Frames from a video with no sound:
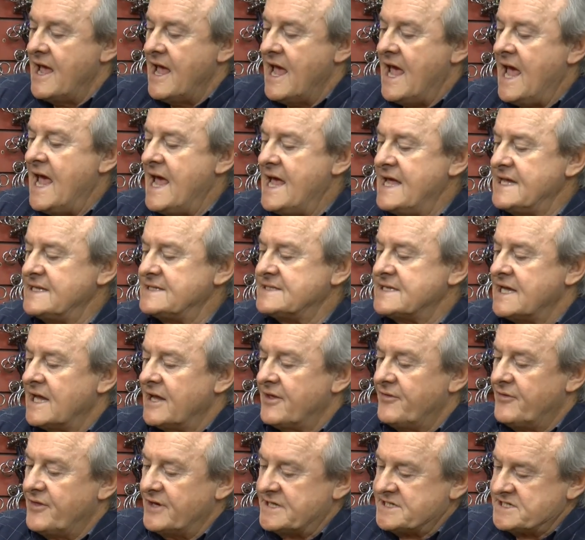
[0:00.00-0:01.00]
As
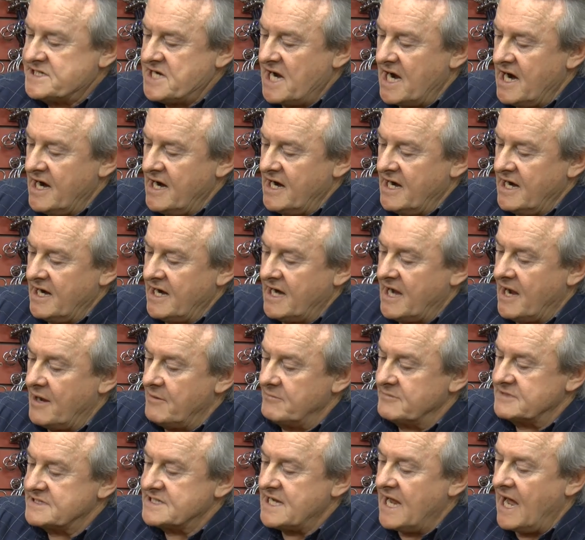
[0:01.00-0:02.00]
the tongue
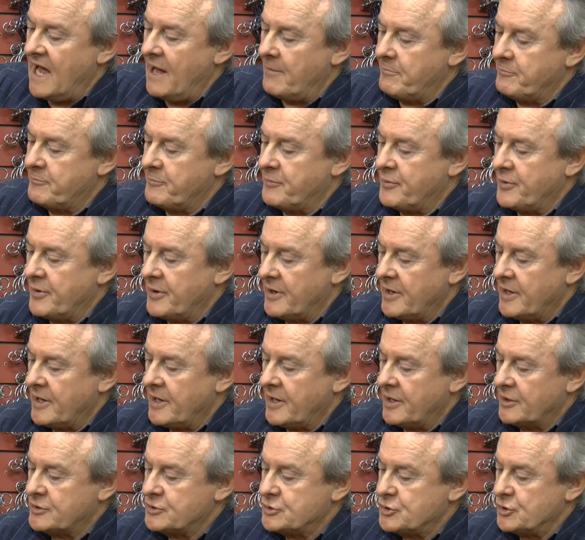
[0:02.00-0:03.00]
comes up
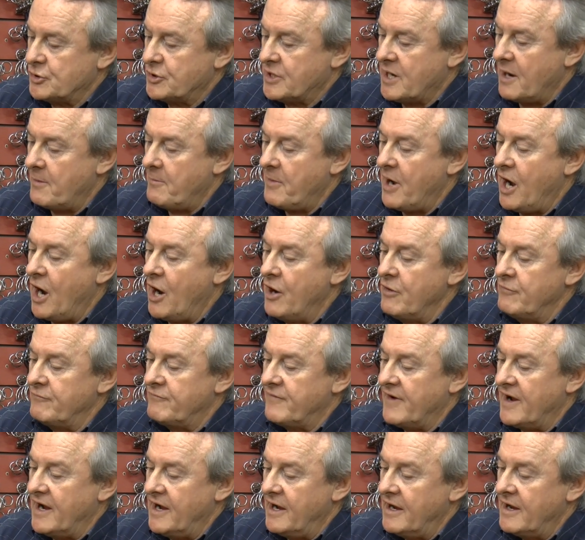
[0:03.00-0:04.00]
to come
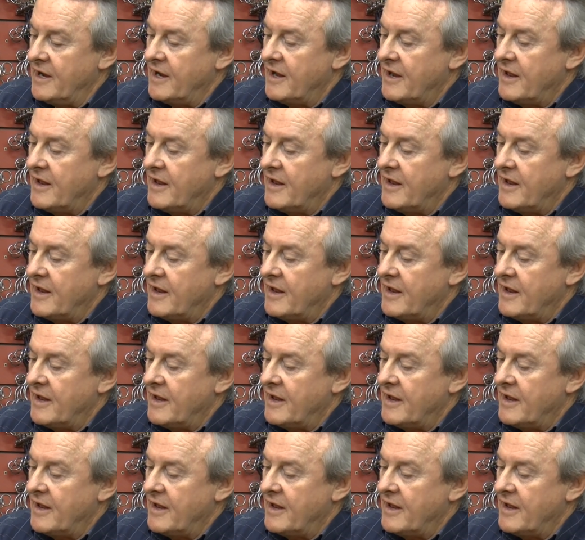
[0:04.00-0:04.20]
over,